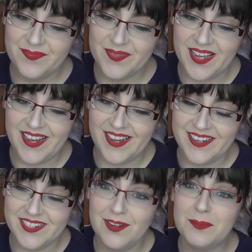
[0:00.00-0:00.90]

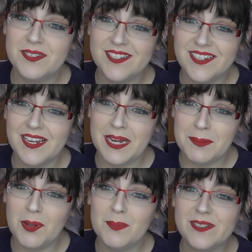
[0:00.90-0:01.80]
I'm
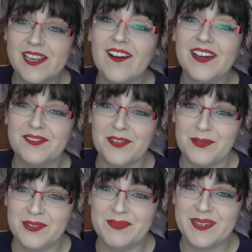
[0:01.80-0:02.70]
almost longing for
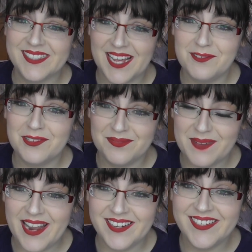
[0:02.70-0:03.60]
one, because that would have
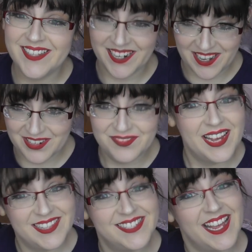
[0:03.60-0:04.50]
meant that I'd have
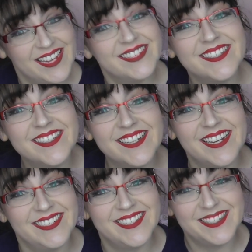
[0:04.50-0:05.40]
had sex,
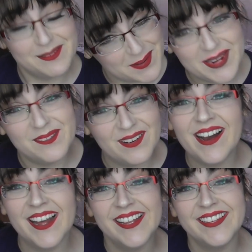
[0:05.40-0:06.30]
and it's been a
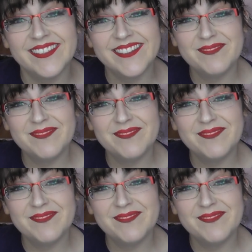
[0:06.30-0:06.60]
while.